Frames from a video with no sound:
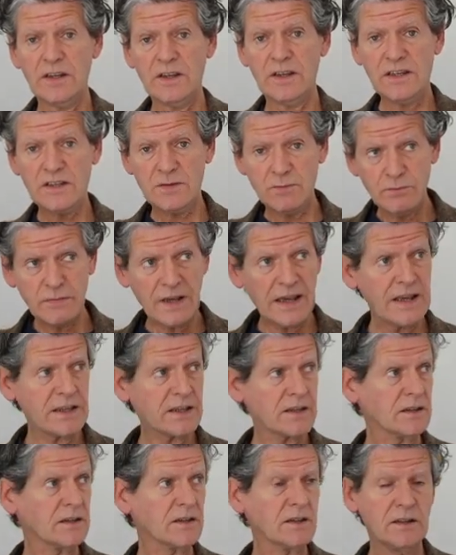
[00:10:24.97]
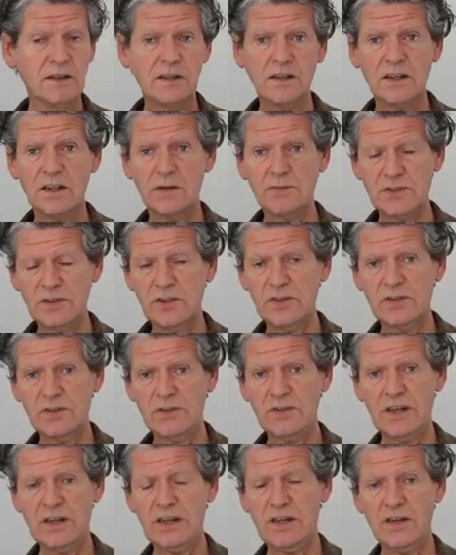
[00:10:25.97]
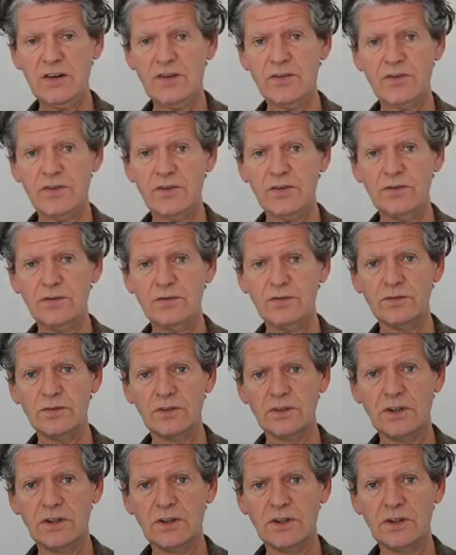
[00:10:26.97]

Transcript: This metal comes out of the earth too.